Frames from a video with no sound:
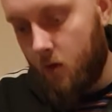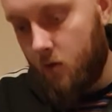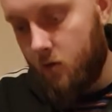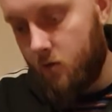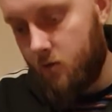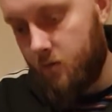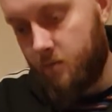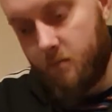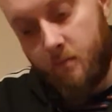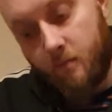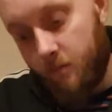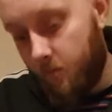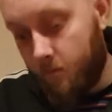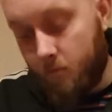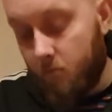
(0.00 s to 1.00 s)
Just
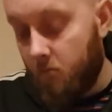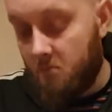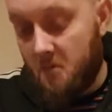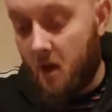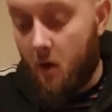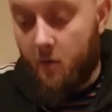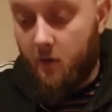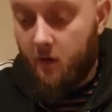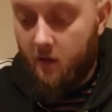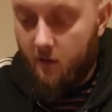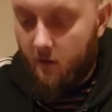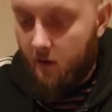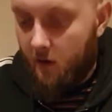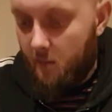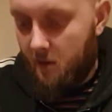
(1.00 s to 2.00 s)
the only
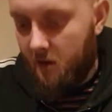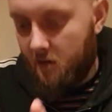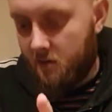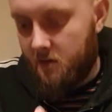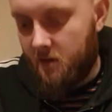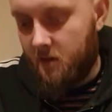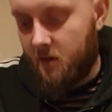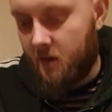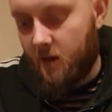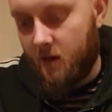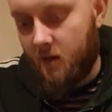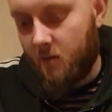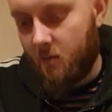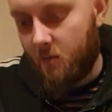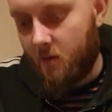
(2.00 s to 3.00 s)
time I used it
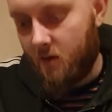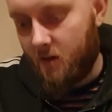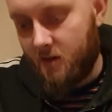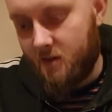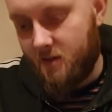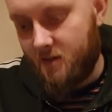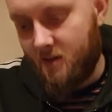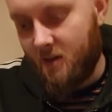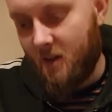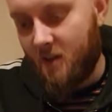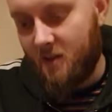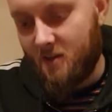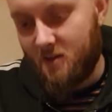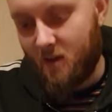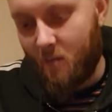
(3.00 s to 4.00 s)
today was
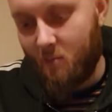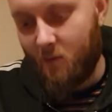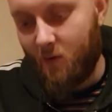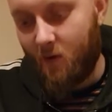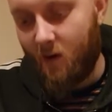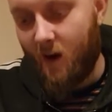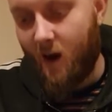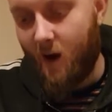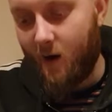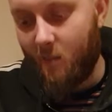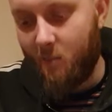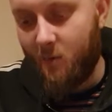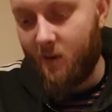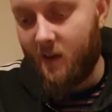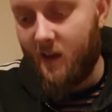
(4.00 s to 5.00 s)
to stop your
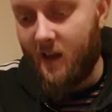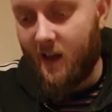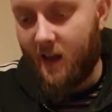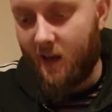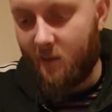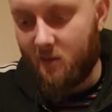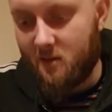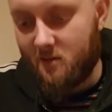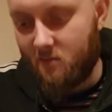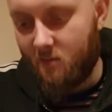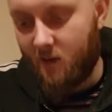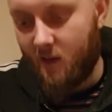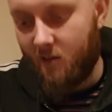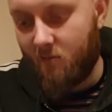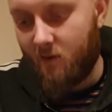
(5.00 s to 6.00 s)
harp, and it was
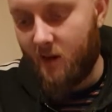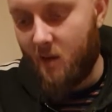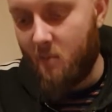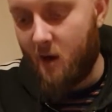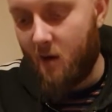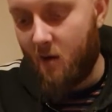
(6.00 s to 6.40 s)
like really powerful.